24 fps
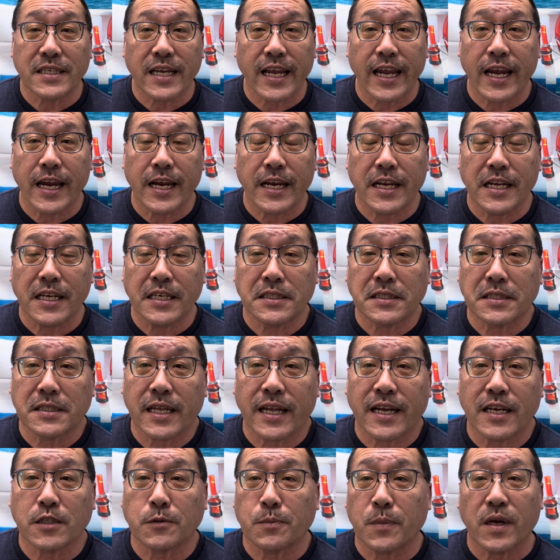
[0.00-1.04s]
80s
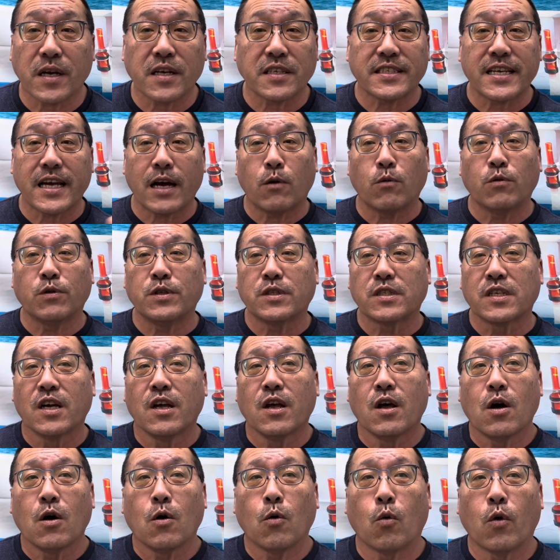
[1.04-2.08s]
things, because that was
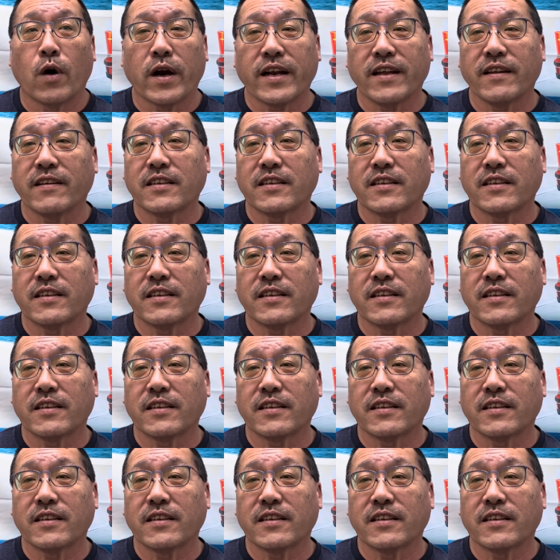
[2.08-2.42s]
one